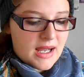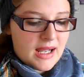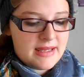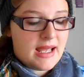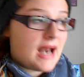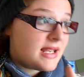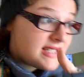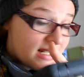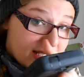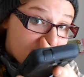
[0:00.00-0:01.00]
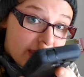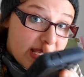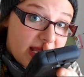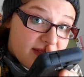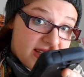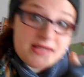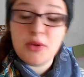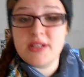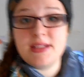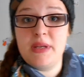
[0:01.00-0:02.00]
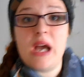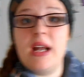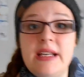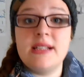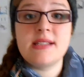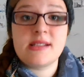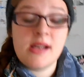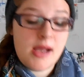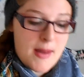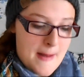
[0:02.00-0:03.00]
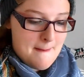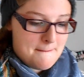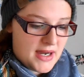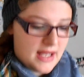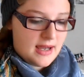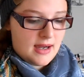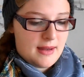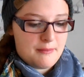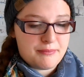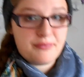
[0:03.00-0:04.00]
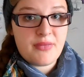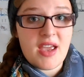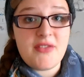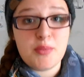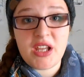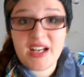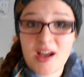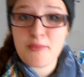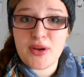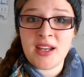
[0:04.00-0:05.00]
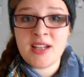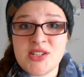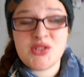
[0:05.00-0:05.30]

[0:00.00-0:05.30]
And then I didn't even think of this one, to be honest, but if you're planning on bringing